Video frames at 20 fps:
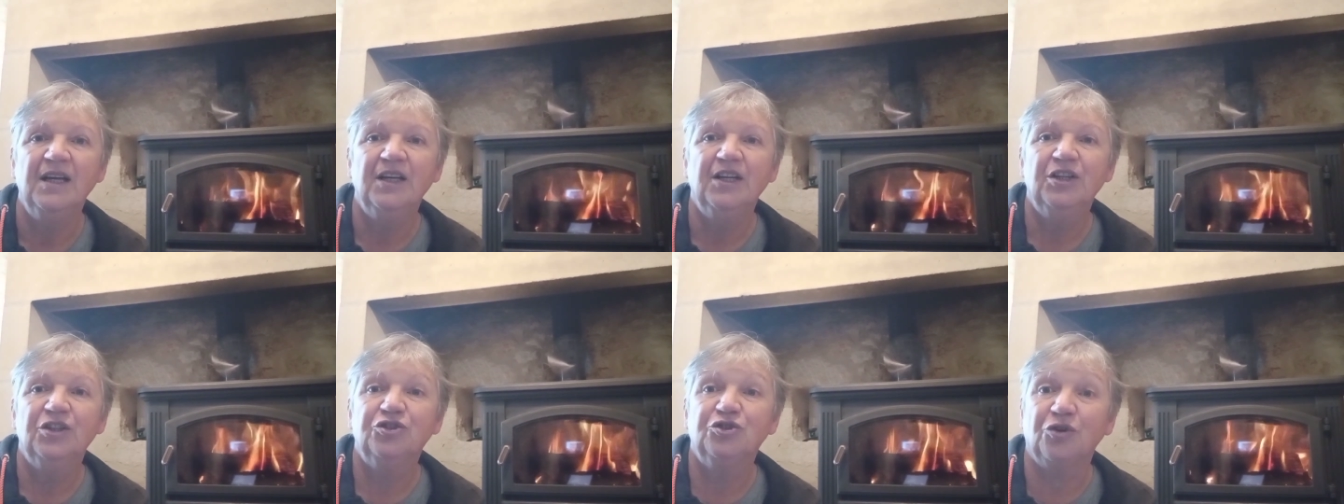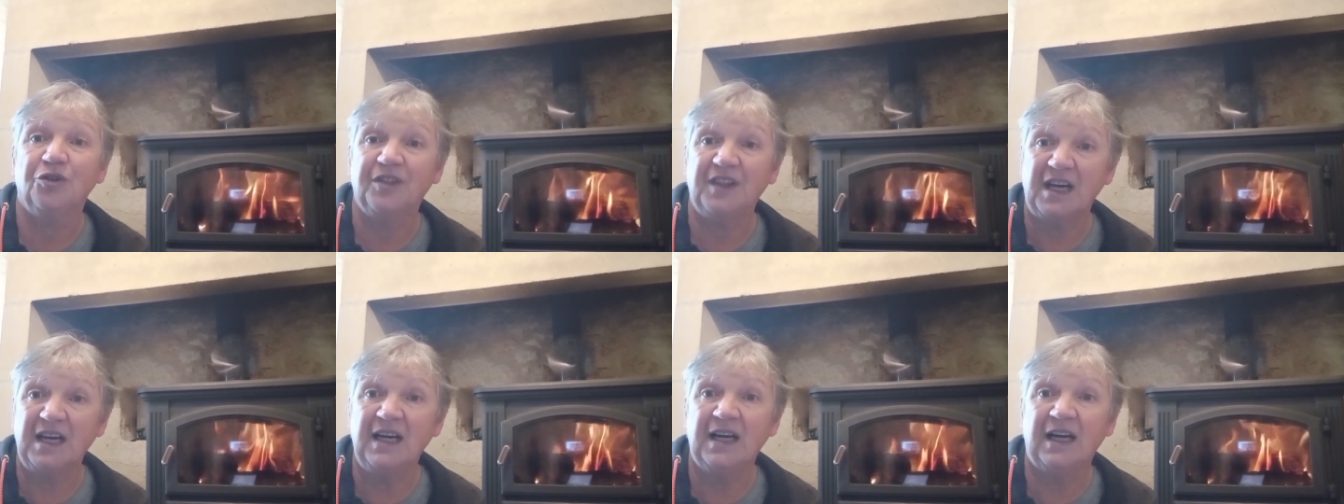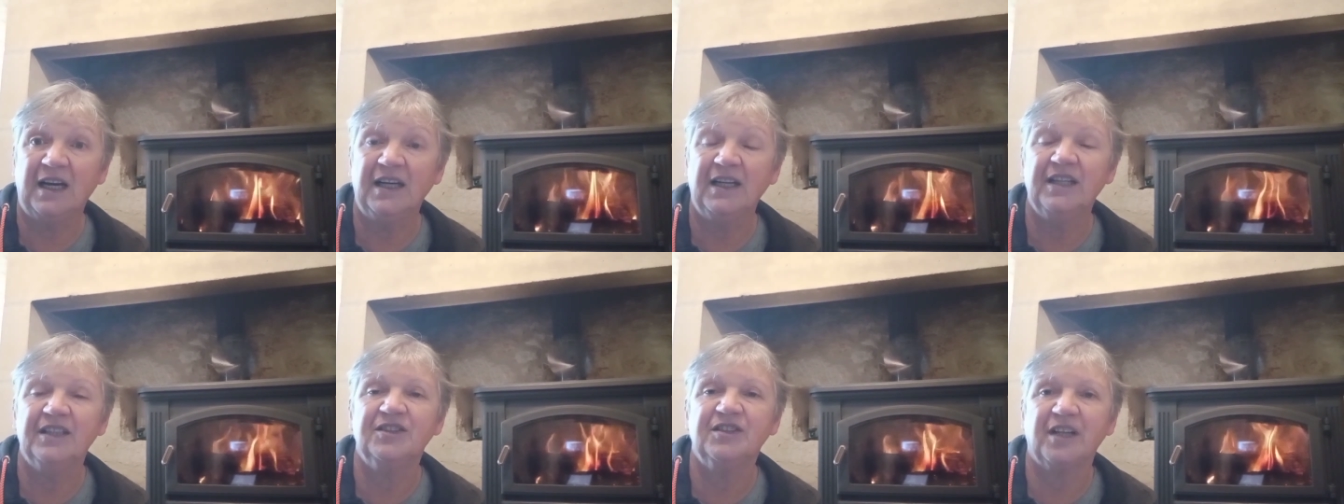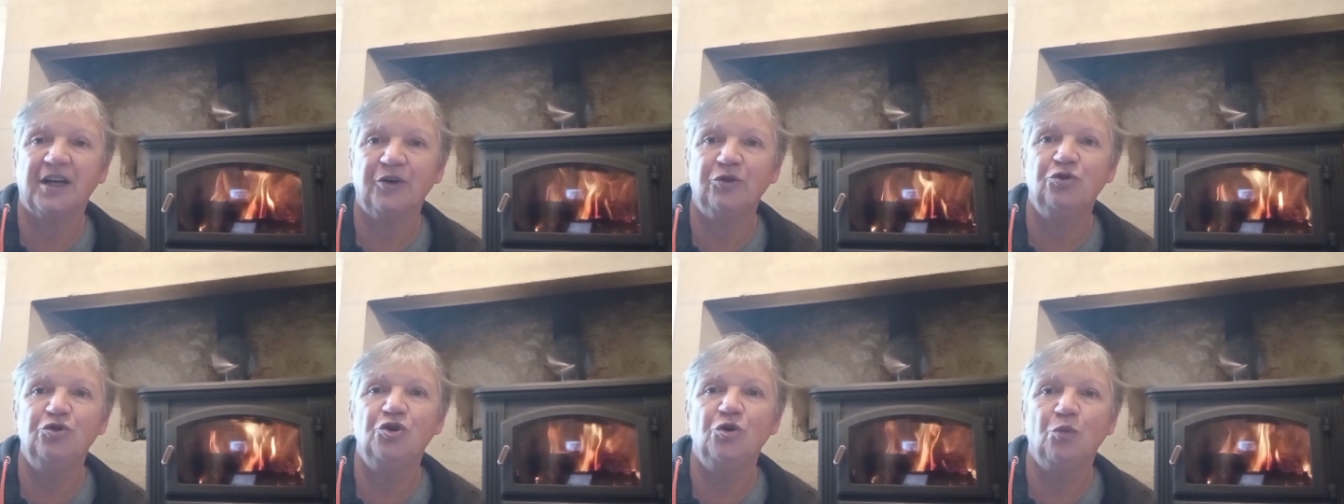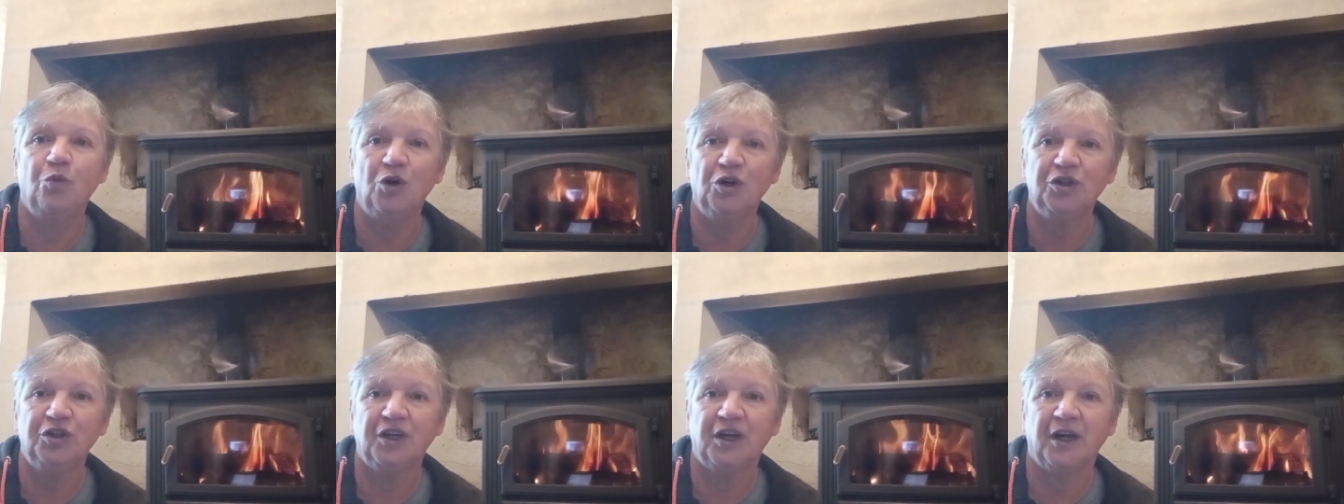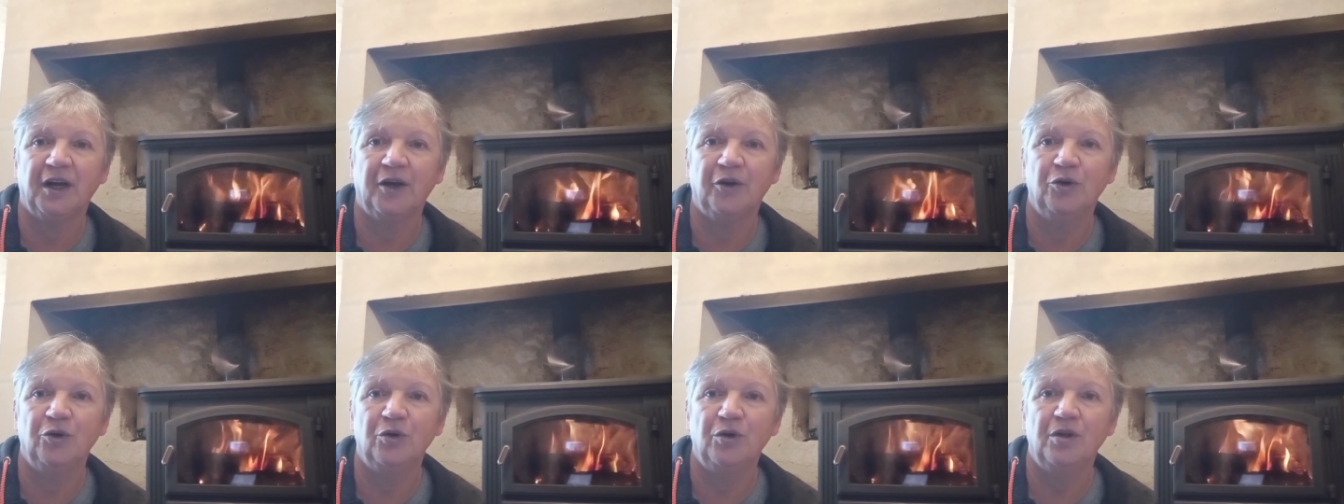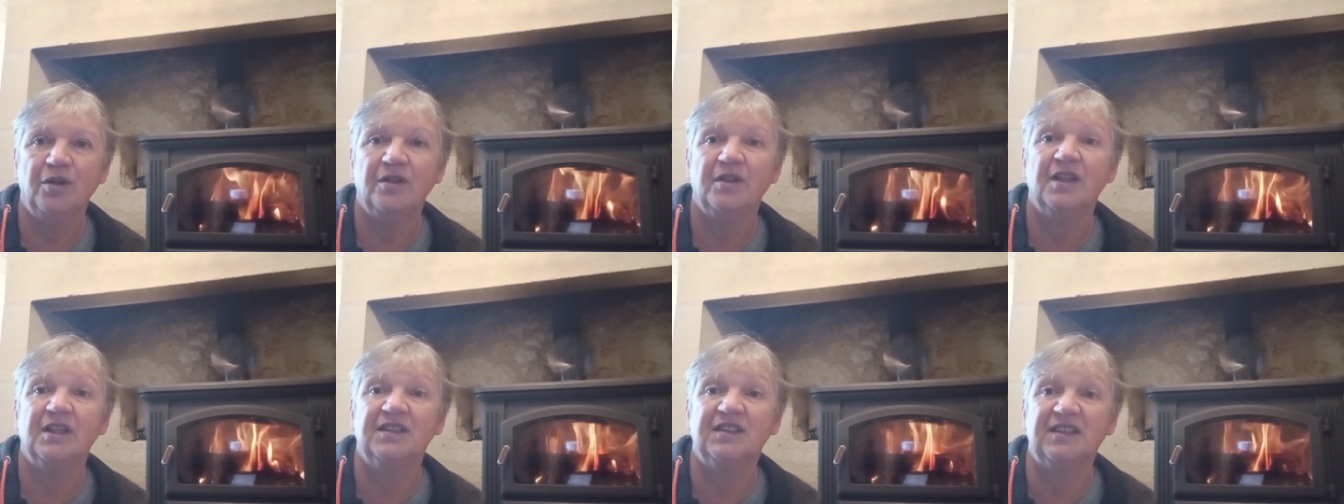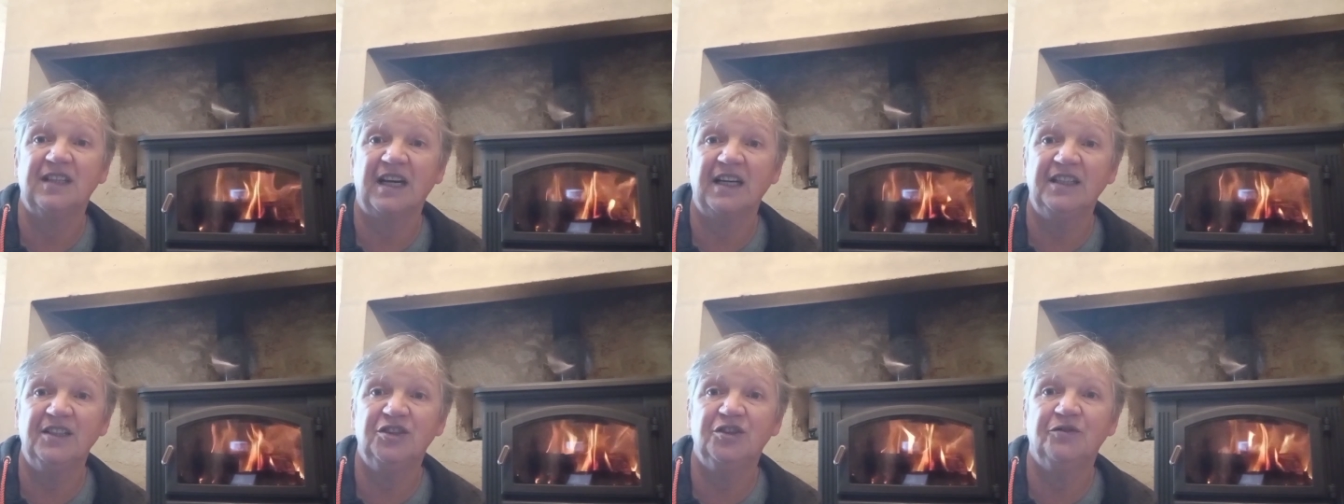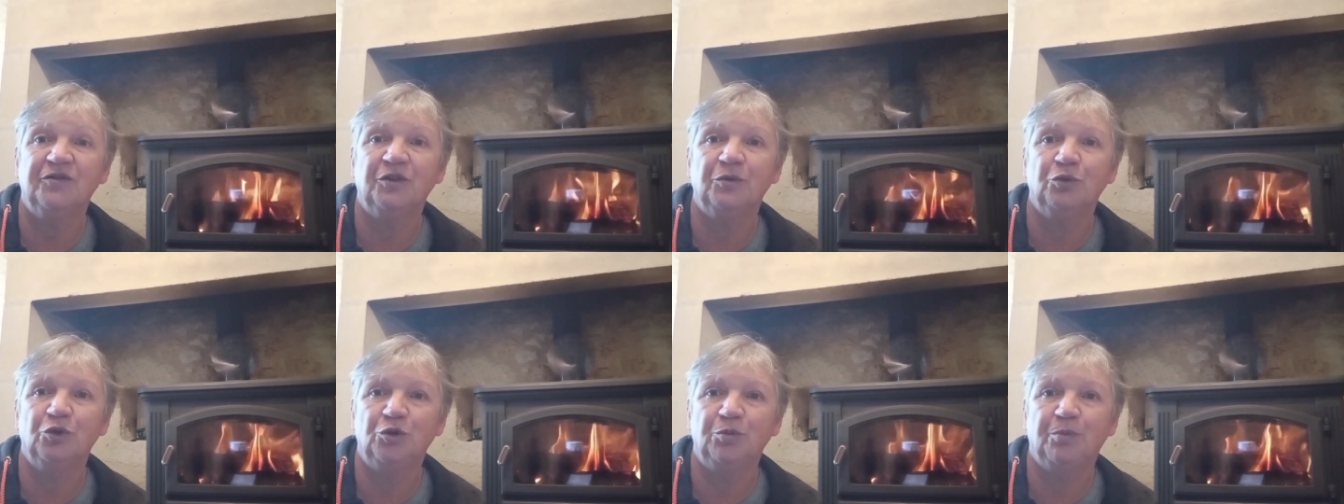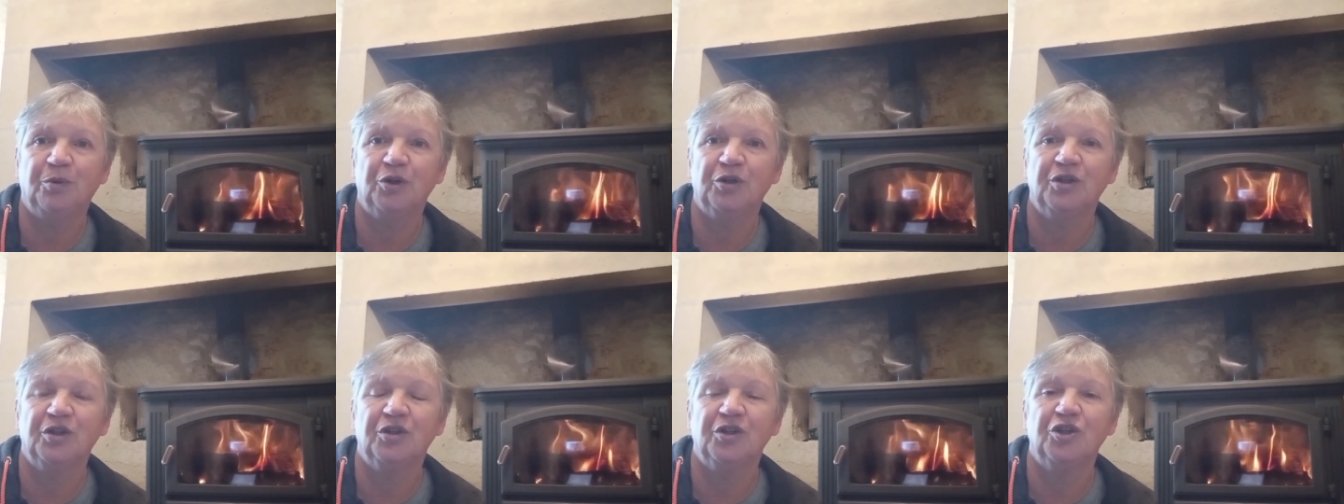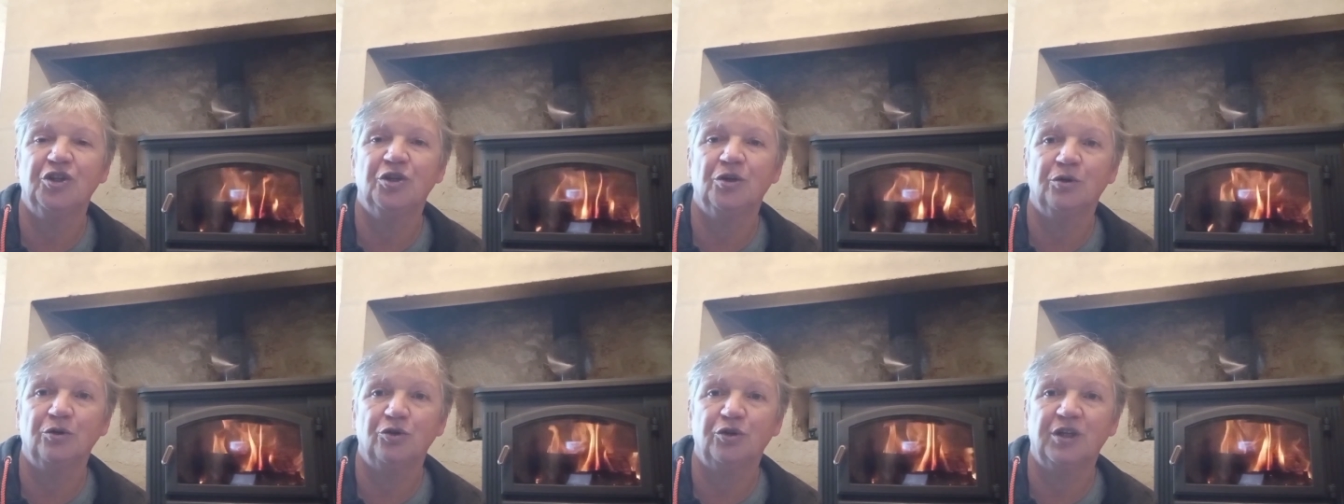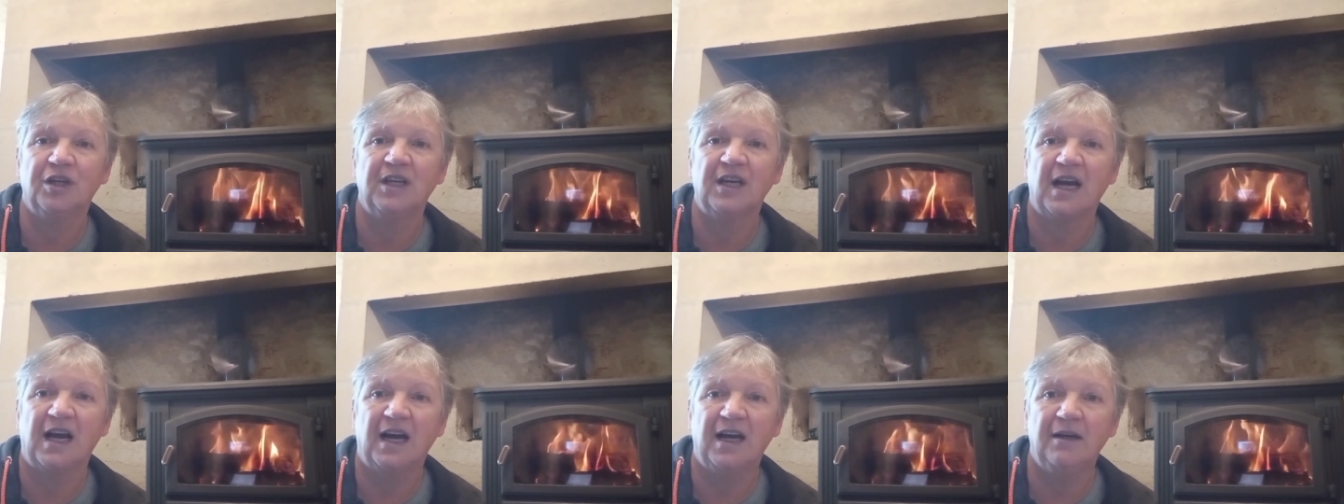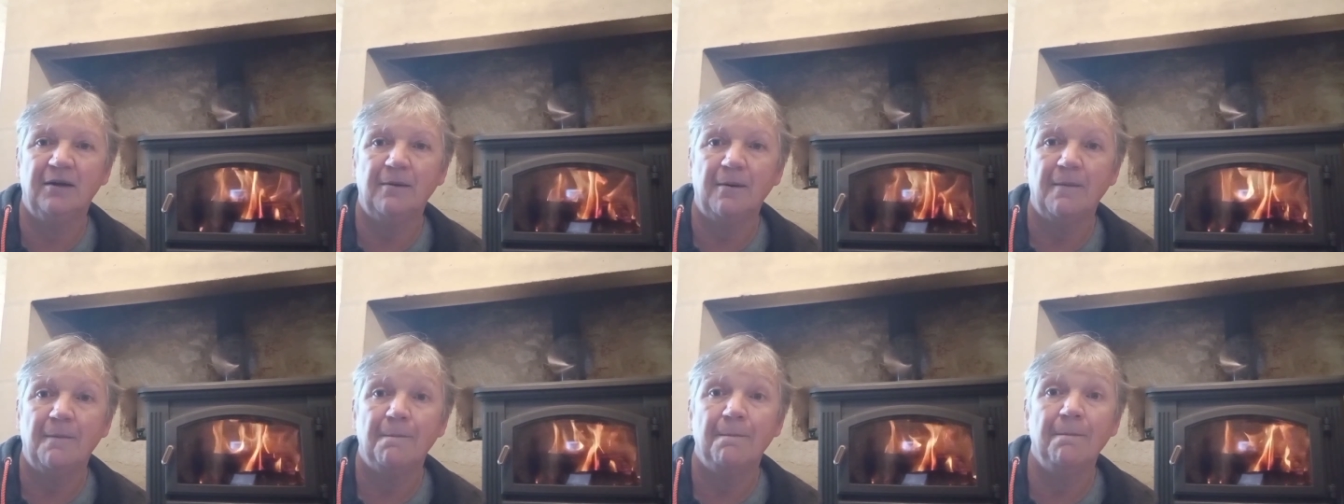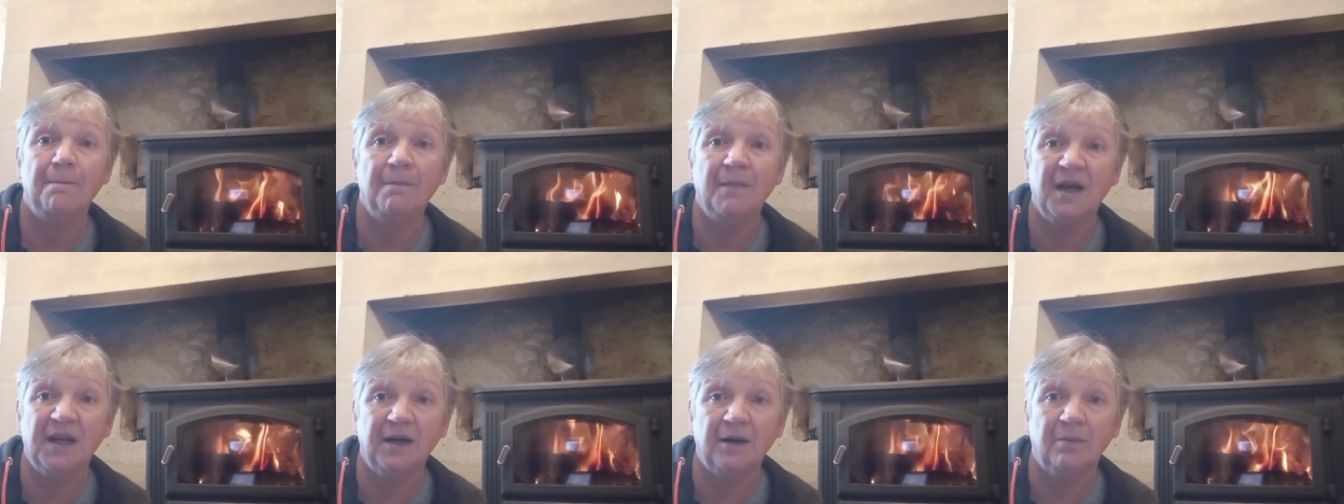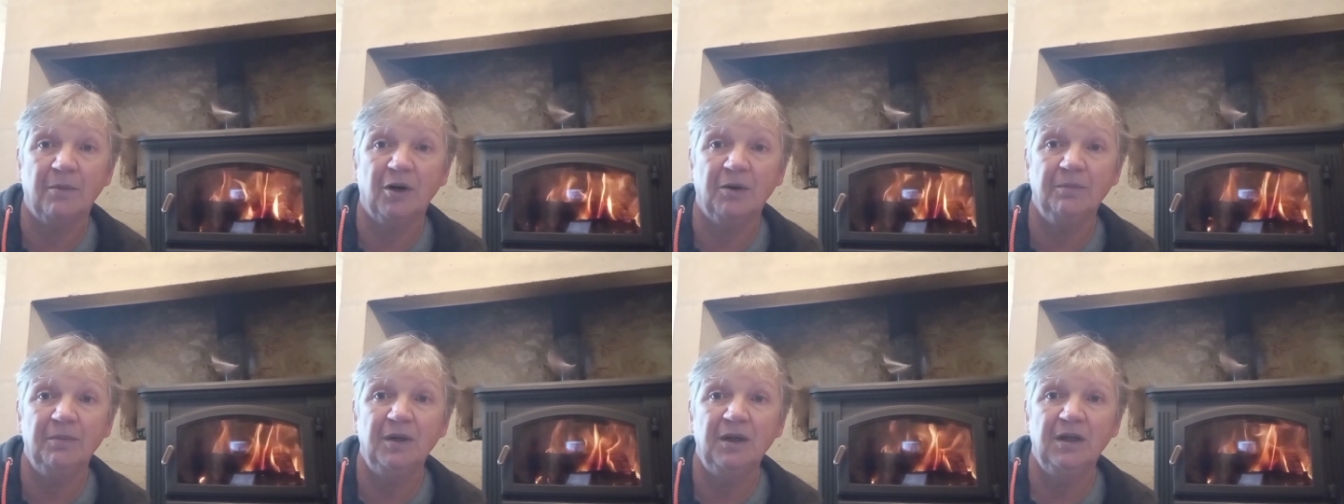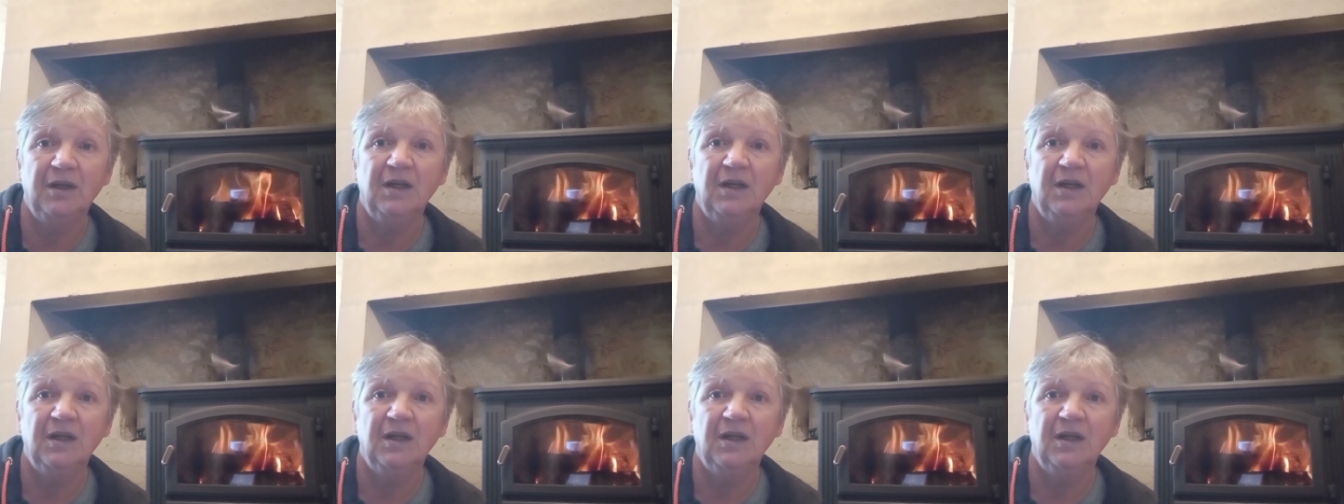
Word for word: So that is how you work out the size of the wood burner that you're looking at, minimum.